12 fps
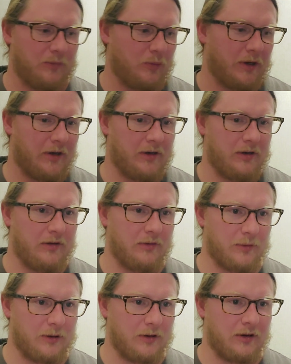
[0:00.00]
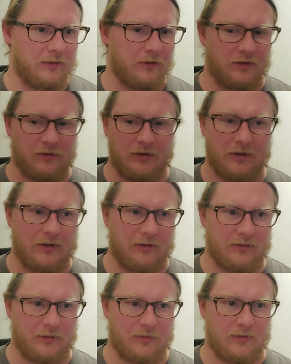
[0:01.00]
ready to reload these yet
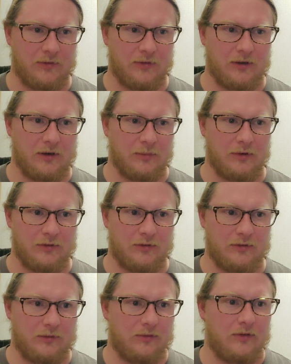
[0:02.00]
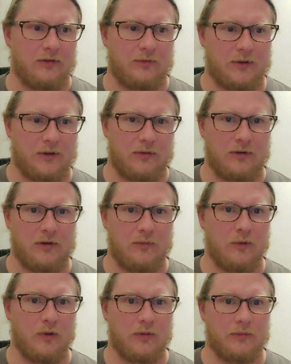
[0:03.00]
because I've still got a bunch of 6.5
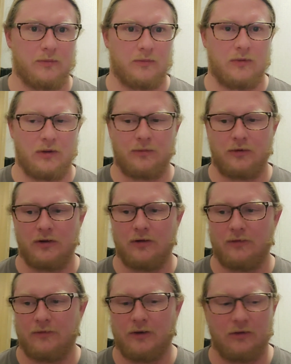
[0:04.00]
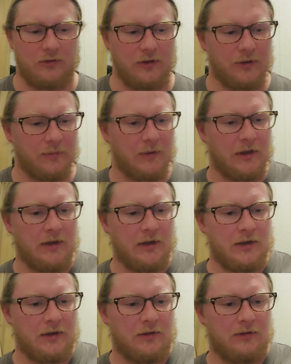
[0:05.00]
Creedmoor I'm trying to finish up.
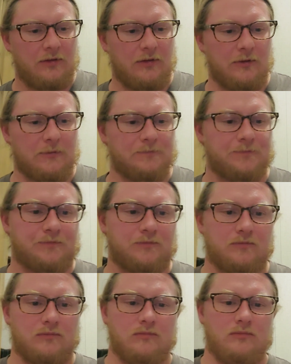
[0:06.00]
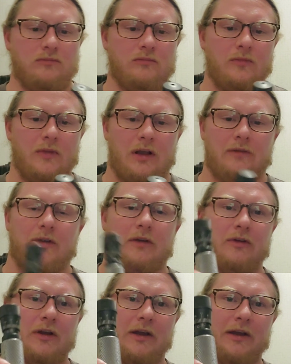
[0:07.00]
So I've
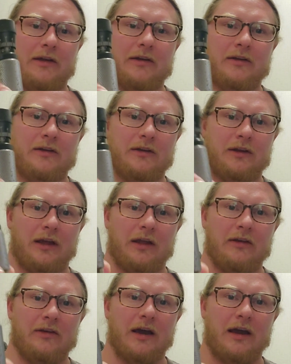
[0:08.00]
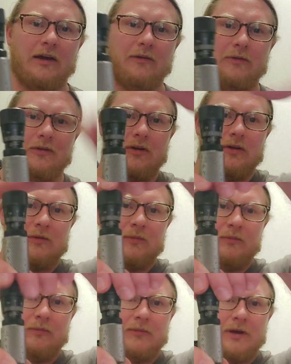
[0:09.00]
never had a die with a
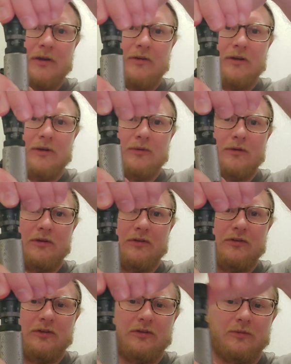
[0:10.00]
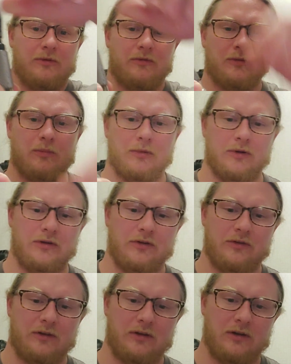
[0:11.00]
micrometer adjustment for bullet
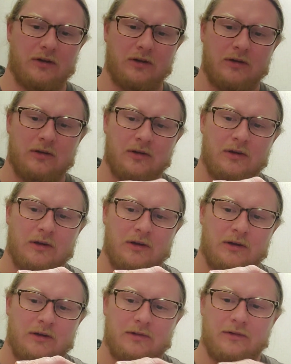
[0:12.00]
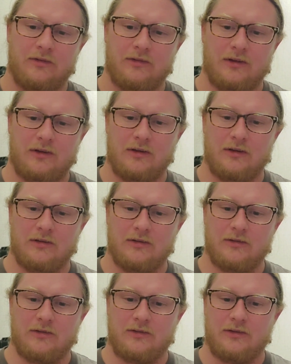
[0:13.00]
seating. This thing
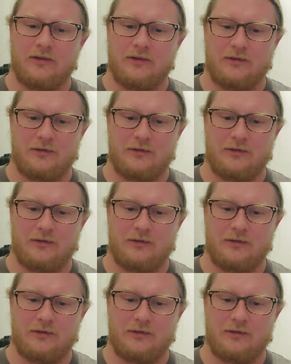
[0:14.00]
it's